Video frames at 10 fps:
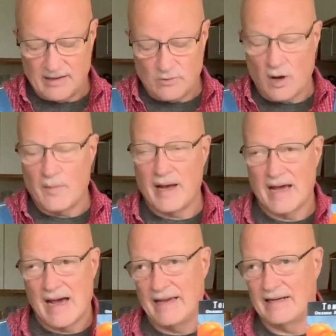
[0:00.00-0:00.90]
Caught my
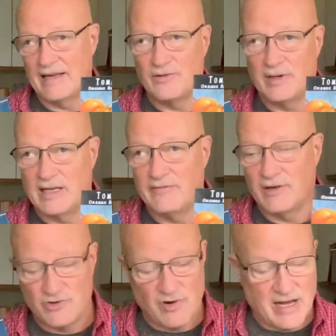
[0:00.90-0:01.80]
eye and I thought I'd give it a
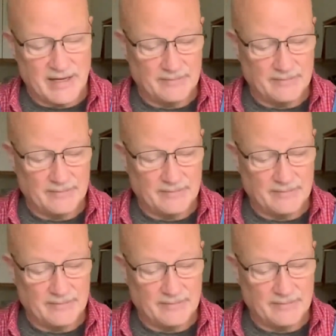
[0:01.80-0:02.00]
try.